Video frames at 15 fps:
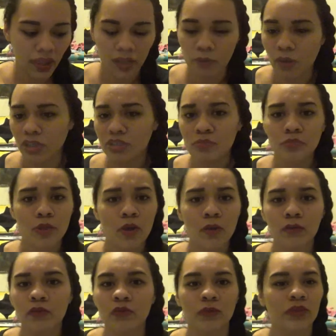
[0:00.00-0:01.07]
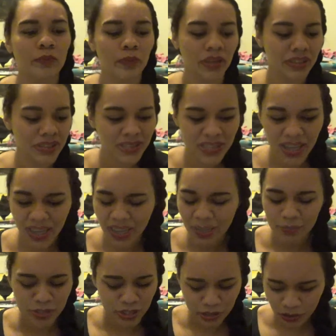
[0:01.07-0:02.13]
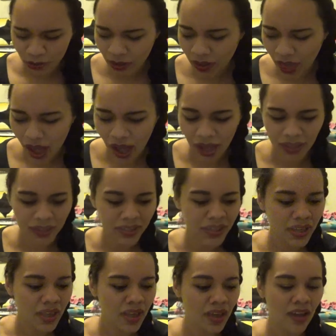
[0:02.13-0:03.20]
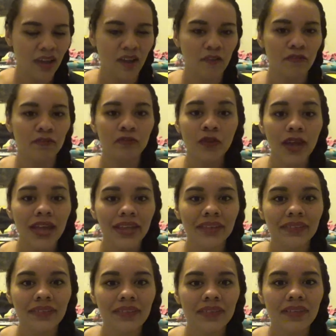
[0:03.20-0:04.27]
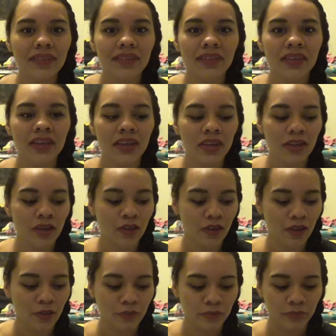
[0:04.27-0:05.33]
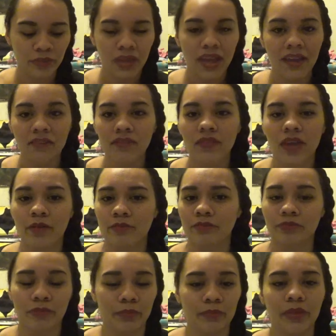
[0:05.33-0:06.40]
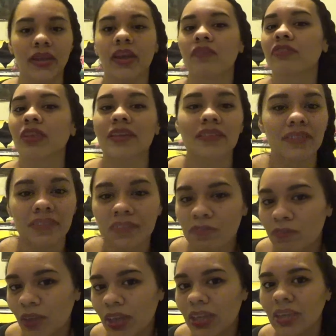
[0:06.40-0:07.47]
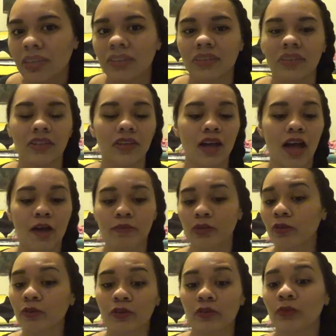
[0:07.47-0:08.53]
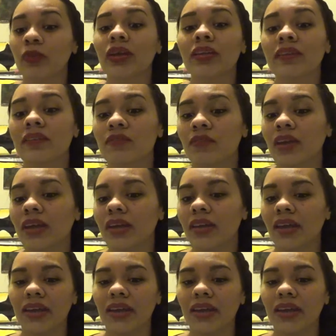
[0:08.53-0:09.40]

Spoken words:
I watch Bones, Once Upon a Time, Sherlock, Friends. I'm a big Evanescence fan. I'm a Lord of the Rings fan.